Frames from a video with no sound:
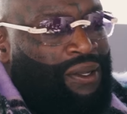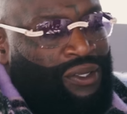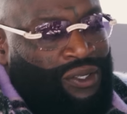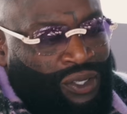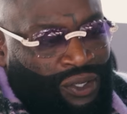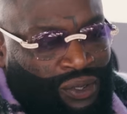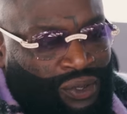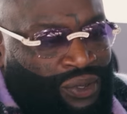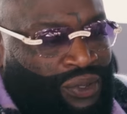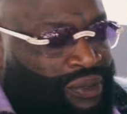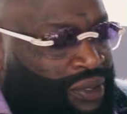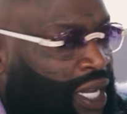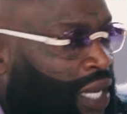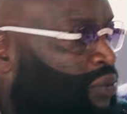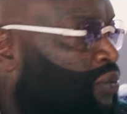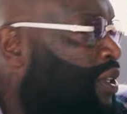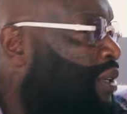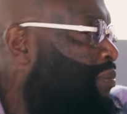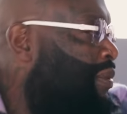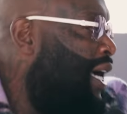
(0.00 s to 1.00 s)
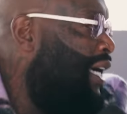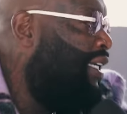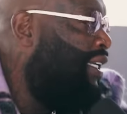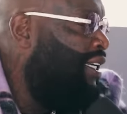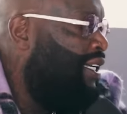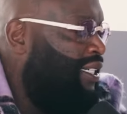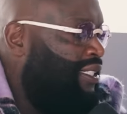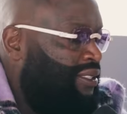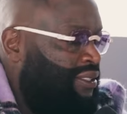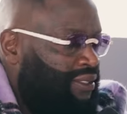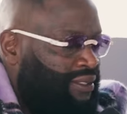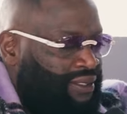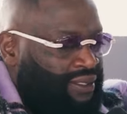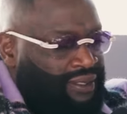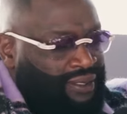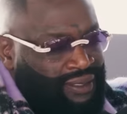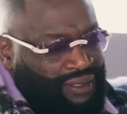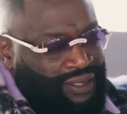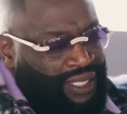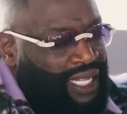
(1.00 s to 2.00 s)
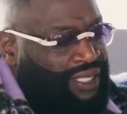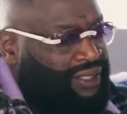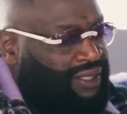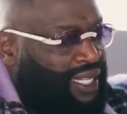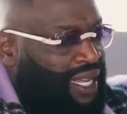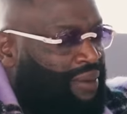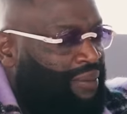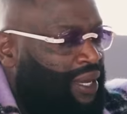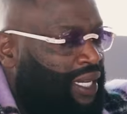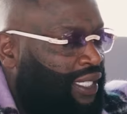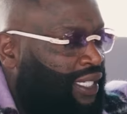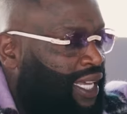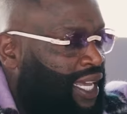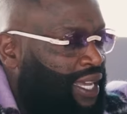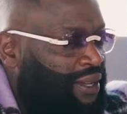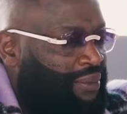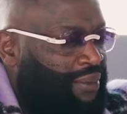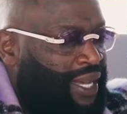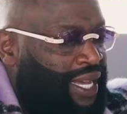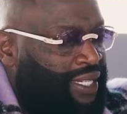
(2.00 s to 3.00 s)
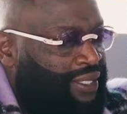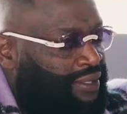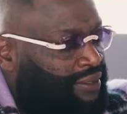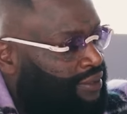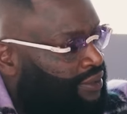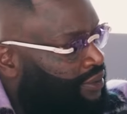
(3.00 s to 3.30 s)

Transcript: Cool. I went back in. Next time I came back,